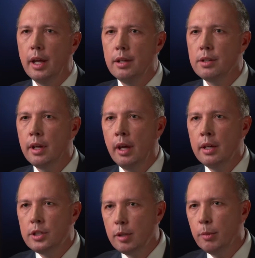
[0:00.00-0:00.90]
And
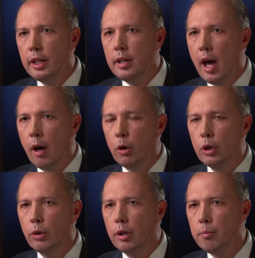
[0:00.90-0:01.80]
similarly in
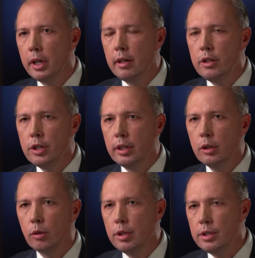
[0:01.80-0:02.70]
Nauru and
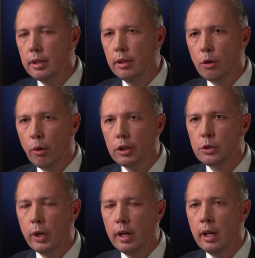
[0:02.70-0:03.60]
PNG or New Zealand or
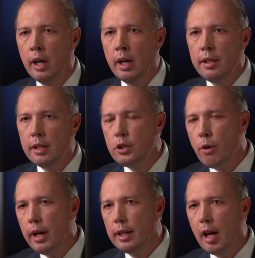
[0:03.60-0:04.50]
elsewhere, the
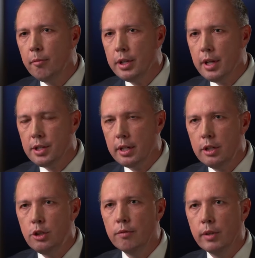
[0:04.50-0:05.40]
Australian government
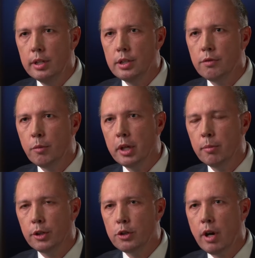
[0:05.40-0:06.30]
doesn't issue visas for
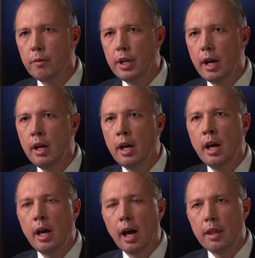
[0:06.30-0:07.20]
people to travel. Now,
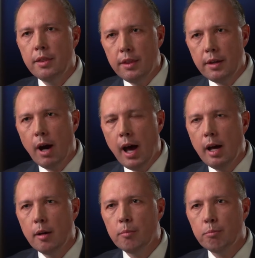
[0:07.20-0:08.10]
there
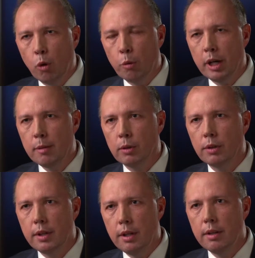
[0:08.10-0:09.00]
are more
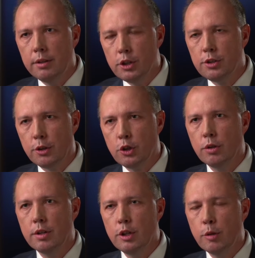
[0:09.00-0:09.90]
people than just the
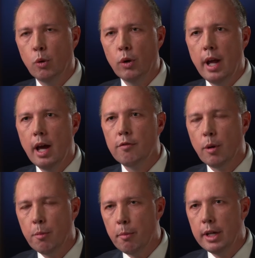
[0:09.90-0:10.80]
2 that you point
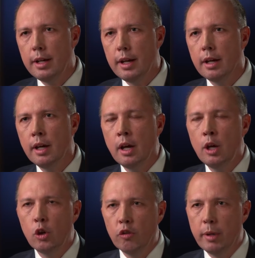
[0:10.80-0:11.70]
out from the media
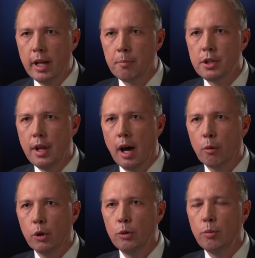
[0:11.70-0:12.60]
who have been up to
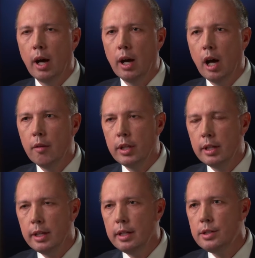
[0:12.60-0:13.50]
Nauru over
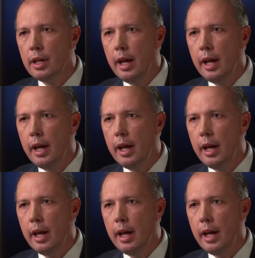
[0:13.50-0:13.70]
the years.